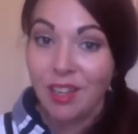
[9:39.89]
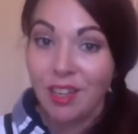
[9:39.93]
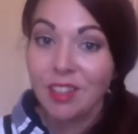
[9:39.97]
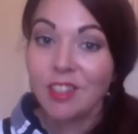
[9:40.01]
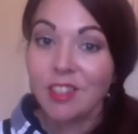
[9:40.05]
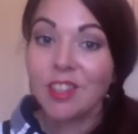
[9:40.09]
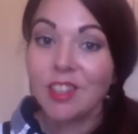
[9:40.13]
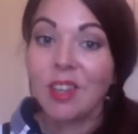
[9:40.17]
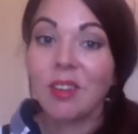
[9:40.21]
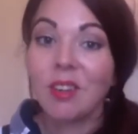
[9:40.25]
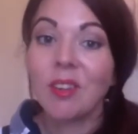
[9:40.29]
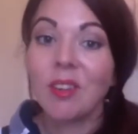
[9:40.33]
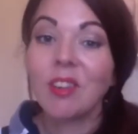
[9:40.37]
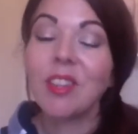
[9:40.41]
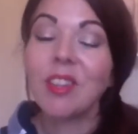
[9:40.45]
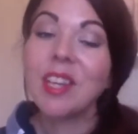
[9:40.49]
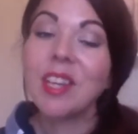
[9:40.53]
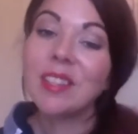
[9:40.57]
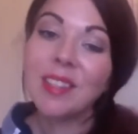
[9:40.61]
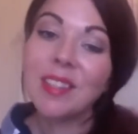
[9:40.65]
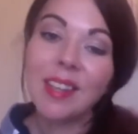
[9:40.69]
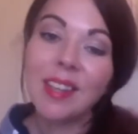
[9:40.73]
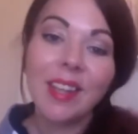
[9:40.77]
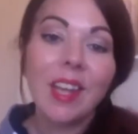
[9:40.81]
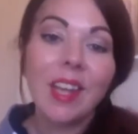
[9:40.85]
So
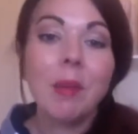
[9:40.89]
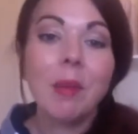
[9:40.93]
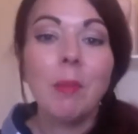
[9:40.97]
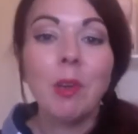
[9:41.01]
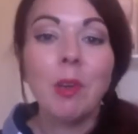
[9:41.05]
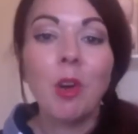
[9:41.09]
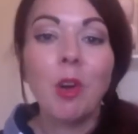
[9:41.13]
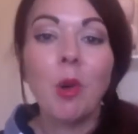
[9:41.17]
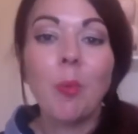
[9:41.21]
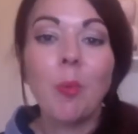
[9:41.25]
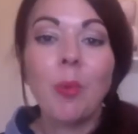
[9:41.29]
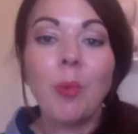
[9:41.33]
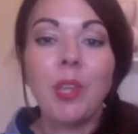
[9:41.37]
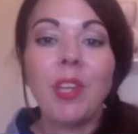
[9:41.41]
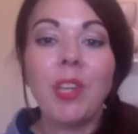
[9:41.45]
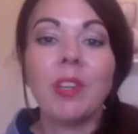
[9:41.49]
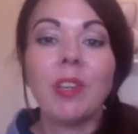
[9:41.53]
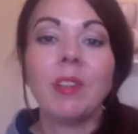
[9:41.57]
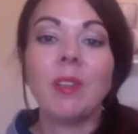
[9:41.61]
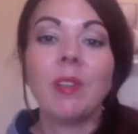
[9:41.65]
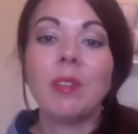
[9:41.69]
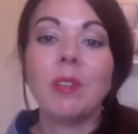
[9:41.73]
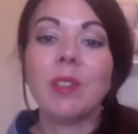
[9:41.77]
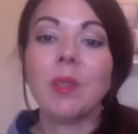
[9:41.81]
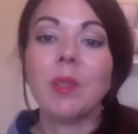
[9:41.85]
things like chemical
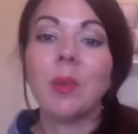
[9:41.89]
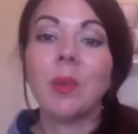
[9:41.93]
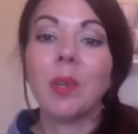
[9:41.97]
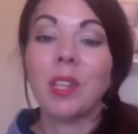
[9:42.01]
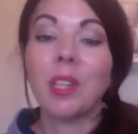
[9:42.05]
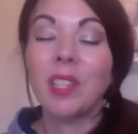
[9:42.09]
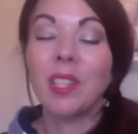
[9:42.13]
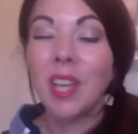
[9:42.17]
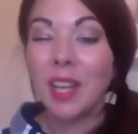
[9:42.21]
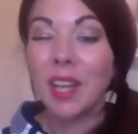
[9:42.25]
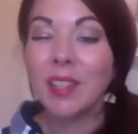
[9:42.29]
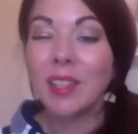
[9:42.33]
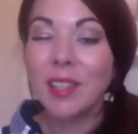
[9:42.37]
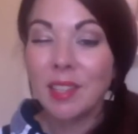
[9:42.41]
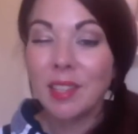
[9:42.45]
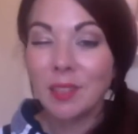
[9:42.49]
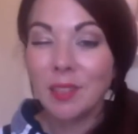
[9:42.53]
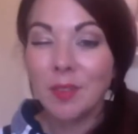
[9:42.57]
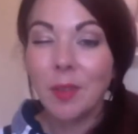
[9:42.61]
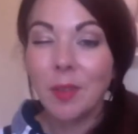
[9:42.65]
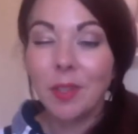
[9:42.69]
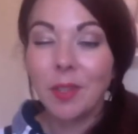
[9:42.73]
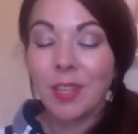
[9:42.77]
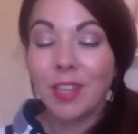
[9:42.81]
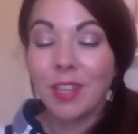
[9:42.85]
peels or intense
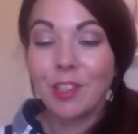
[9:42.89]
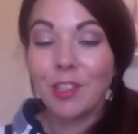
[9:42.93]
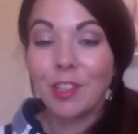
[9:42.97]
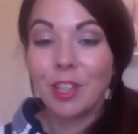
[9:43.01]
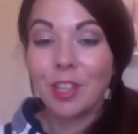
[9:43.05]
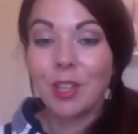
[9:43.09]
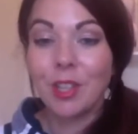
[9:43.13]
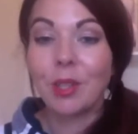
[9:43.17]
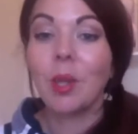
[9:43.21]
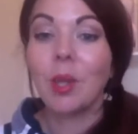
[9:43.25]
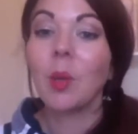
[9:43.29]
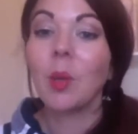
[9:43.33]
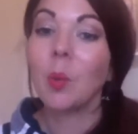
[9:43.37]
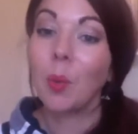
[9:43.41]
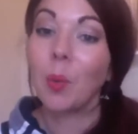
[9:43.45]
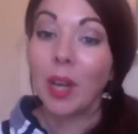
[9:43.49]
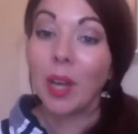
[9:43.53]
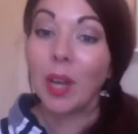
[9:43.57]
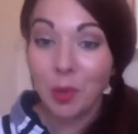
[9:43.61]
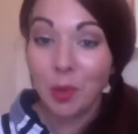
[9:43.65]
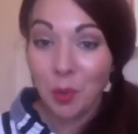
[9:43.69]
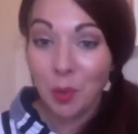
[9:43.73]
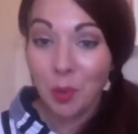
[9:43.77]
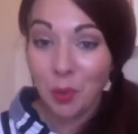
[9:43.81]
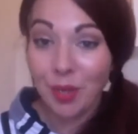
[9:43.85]
exfoliation,
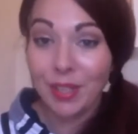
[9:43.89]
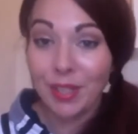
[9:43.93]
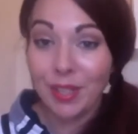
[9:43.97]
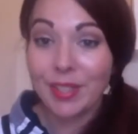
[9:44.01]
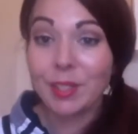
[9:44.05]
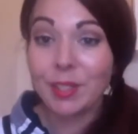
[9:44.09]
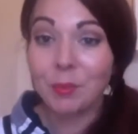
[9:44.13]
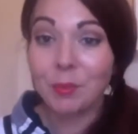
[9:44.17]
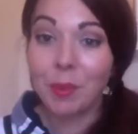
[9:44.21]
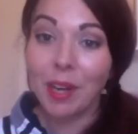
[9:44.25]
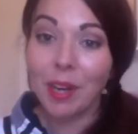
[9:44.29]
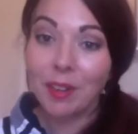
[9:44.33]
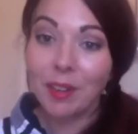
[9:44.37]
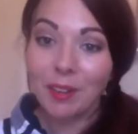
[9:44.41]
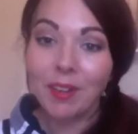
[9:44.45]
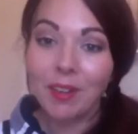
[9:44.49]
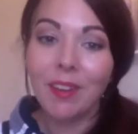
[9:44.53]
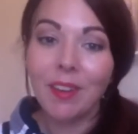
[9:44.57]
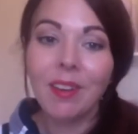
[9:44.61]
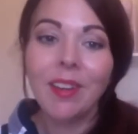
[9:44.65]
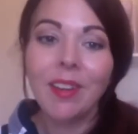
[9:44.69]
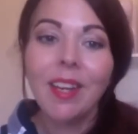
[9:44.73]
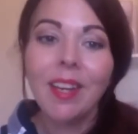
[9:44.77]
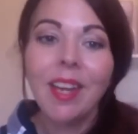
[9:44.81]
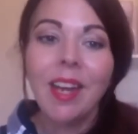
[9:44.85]
retinoids or
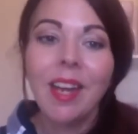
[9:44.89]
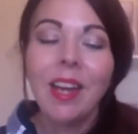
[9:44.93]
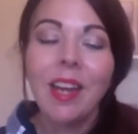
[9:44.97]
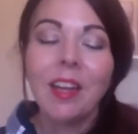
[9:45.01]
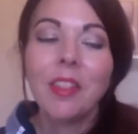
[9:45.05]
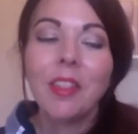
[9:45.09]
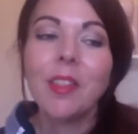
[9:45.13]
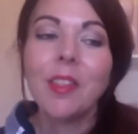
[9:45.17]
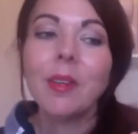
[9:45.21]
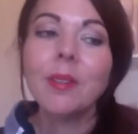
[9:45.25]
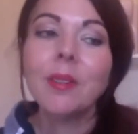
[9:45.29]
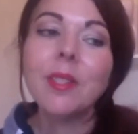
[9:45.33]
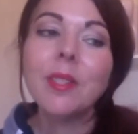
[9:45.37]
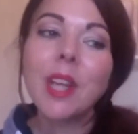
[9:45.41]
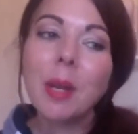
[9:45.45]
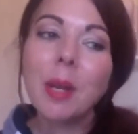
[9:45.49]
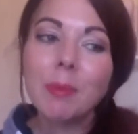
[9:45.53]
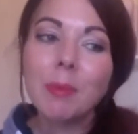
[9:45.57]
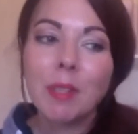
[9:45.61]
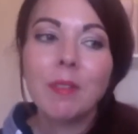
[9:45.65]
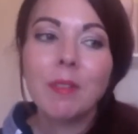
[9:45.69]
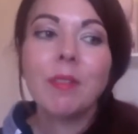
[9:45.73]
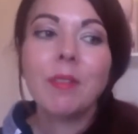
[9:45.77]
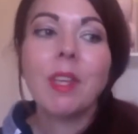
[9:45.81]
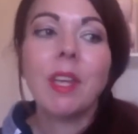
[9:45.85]
retinol, those types
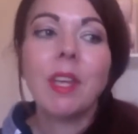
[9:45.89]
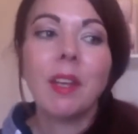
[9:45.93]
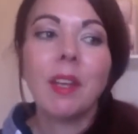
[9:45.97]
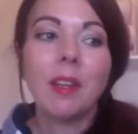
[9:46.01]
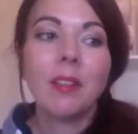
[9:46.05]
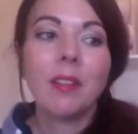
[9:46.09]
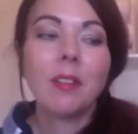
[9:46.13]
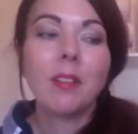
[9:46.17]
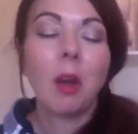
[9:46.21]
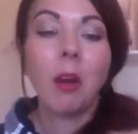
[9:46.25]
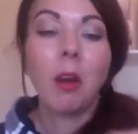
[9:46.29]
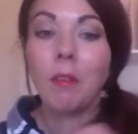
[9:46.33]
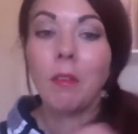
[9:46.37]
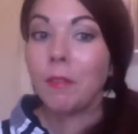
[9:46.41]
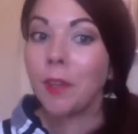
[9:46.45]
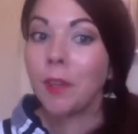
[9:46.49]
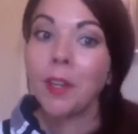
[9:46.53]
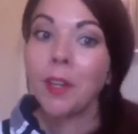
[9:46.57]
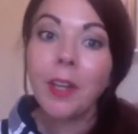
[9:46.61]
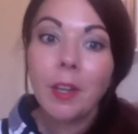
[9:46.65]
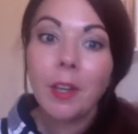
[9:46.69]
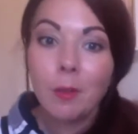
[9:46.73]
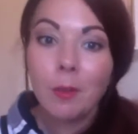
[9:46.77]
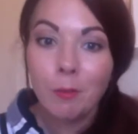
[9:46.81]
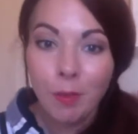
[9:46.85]
of things are
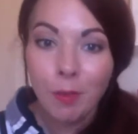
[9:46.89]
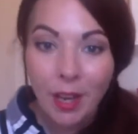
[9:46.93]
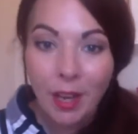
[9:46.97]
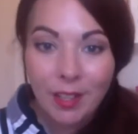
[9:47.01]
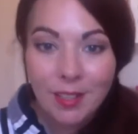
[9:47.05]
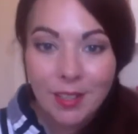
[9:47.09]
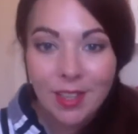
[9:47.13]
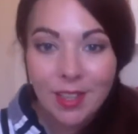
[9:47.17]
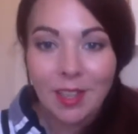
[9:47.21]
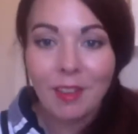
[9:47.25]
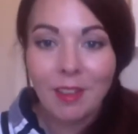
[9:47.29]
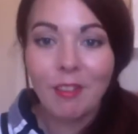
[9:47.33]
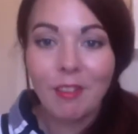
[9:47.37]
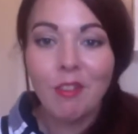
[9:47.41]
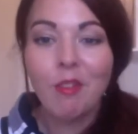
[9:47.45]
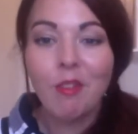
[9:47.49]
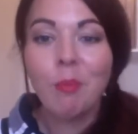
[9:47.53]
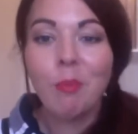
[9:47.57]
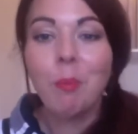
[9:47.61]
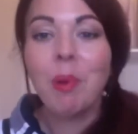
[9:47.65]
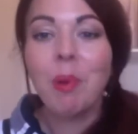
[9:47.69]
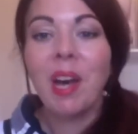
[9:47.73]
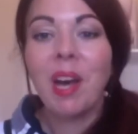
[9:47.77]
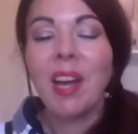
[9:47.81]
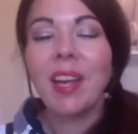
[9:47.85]
very effective,
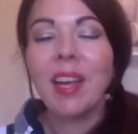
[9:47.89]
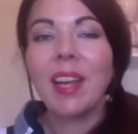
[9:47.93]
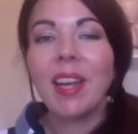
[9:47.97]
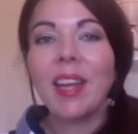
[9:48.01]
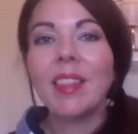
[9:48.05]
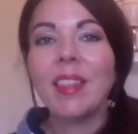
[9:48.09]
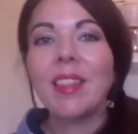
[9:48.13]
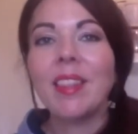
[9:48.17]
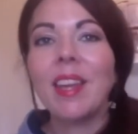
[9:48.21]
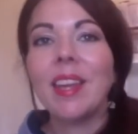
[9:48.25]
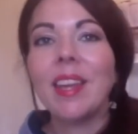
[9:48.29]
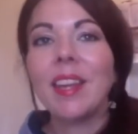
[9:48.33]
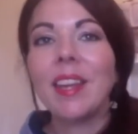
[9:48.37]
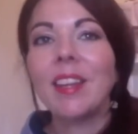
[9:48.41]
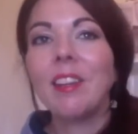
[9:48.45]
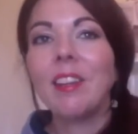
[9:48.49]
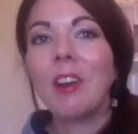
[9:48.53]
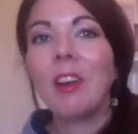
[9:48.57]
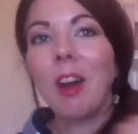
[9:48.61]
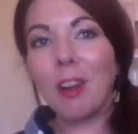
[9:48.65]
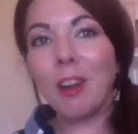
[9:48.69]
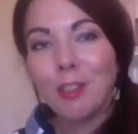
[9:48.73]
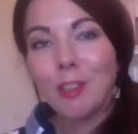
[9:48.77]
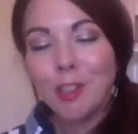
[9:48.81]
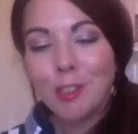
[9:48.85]
but they can
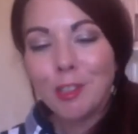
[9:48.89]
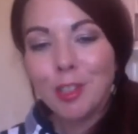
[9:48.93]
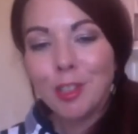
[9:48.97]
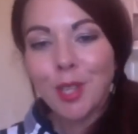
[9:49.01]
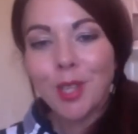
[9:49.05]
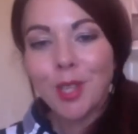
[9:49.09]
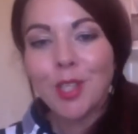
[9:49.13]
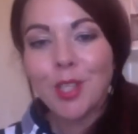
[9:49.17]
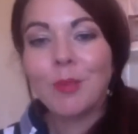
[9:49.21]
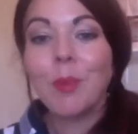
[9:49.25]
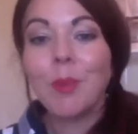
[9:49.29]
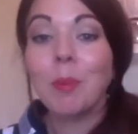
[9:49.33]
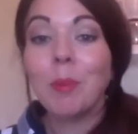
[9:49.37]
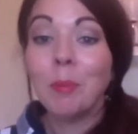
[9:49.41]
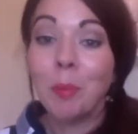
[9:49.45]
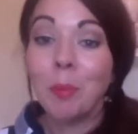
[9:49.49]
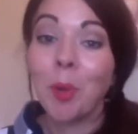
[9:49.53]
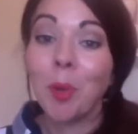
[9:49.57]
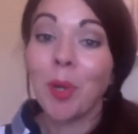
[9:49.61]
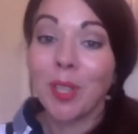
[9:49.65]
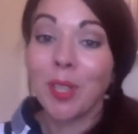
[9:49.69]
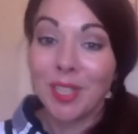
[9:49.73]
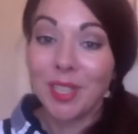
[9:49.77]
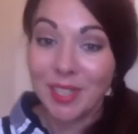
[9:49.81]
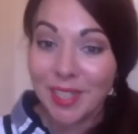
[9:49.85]
cause your skin to be
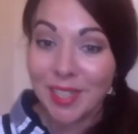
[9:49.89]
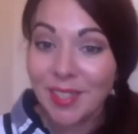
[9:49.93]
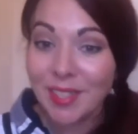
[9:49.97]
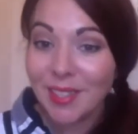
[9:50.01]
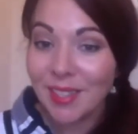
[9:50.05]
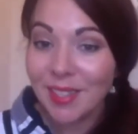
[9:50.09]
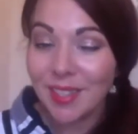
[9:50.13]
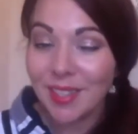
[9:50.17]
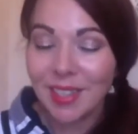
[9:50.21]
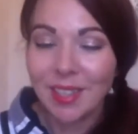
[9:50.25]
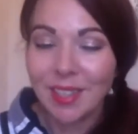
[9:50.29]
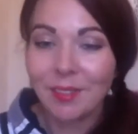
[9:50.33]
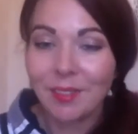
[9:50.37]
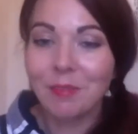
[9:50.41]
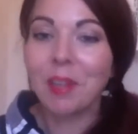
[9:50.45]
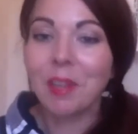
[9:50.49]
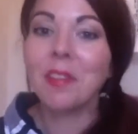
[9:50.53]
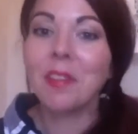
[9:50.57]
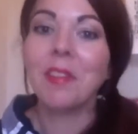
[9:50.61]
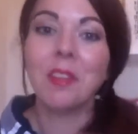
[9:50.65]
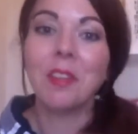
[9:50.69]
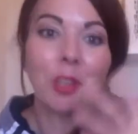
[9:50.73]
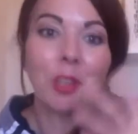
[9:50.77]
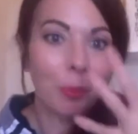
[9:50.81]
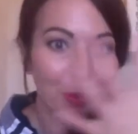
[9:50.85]
more sensitive, and
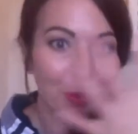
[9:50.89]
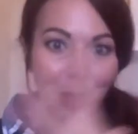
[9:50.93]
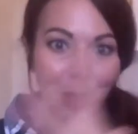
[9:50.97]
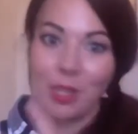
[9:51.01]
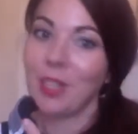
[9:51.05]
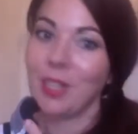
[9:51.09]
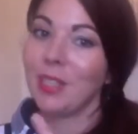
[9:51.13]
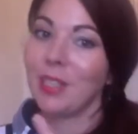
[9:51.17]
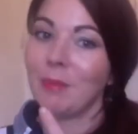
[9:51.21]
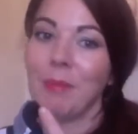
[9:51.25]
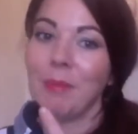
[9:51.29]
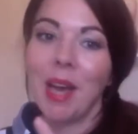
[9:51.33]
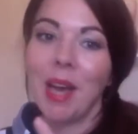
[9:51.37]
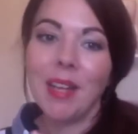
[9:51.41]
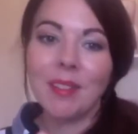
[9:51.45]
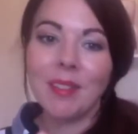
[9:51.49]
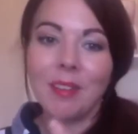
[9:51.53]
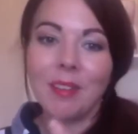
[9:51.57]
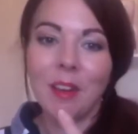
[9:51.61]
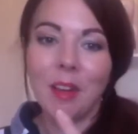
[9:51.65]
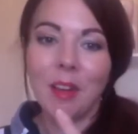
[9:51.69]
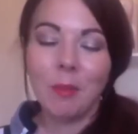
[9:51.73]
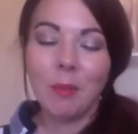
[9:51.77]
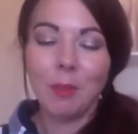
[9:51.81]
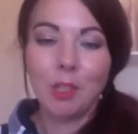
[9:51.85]
then you're putting this mask
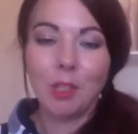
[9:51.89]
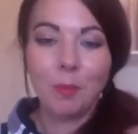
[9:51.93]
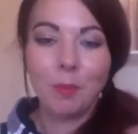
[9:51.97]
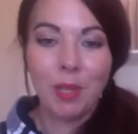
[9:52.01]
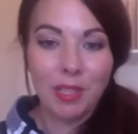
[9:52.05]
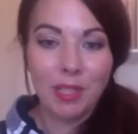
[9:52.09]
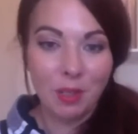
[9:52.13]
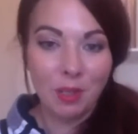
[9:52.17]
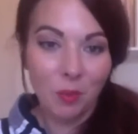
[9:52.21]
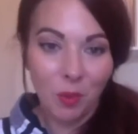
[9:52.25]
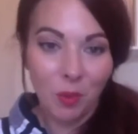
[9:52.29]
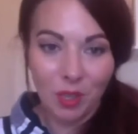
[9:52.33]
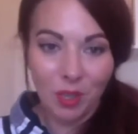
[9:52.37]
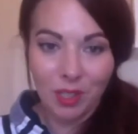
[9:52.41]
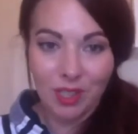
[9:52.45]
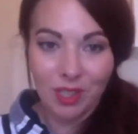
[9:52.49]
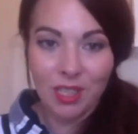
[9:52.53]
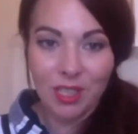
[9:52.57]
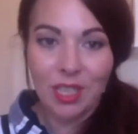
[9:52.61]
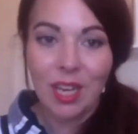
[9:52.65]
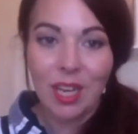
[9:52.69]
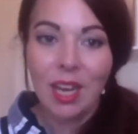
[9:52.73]
on, which makes it worse.